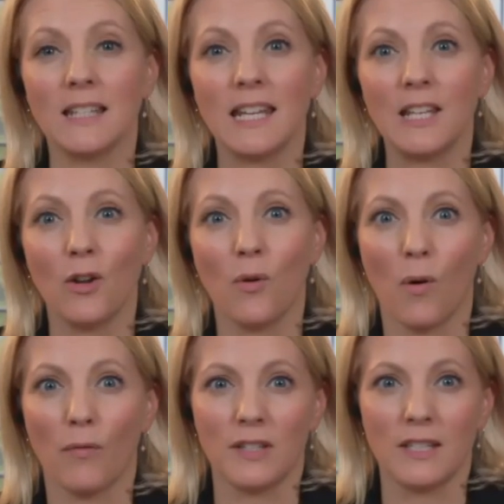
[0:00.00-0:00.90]
keynote
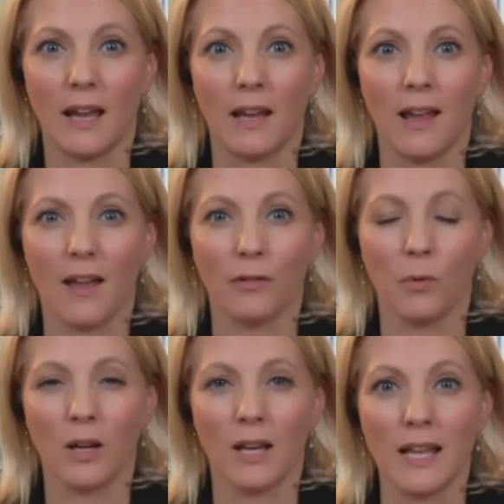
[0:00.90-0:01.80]
of the day, everyone,